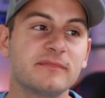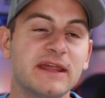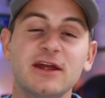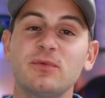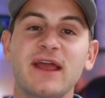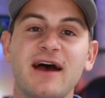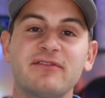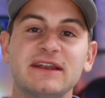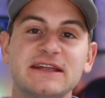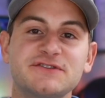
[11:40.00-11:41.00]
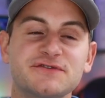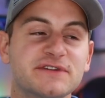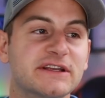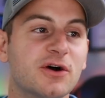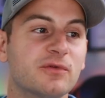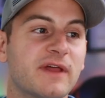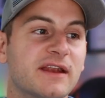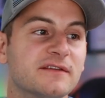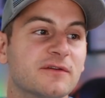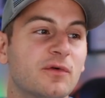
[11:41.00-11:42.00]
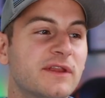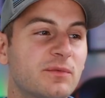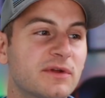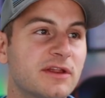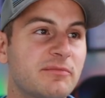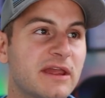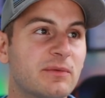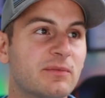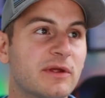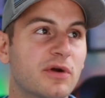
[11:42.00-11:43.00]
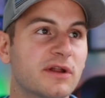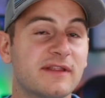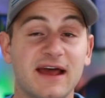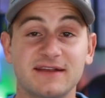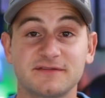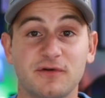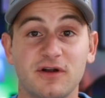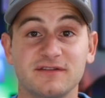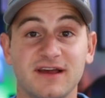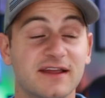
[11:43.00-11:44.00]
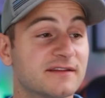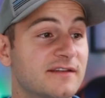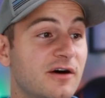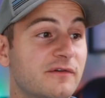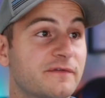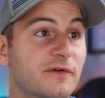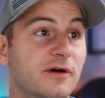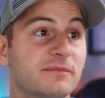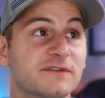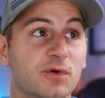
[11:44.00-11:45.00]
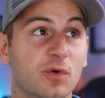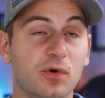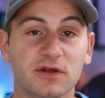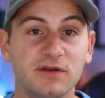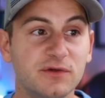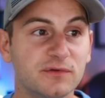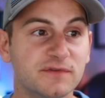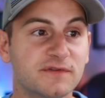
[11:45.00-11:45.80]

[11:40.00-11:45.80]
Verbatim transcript: Here we have an interesting note that is only really being reported as far as I can tell from Torque News.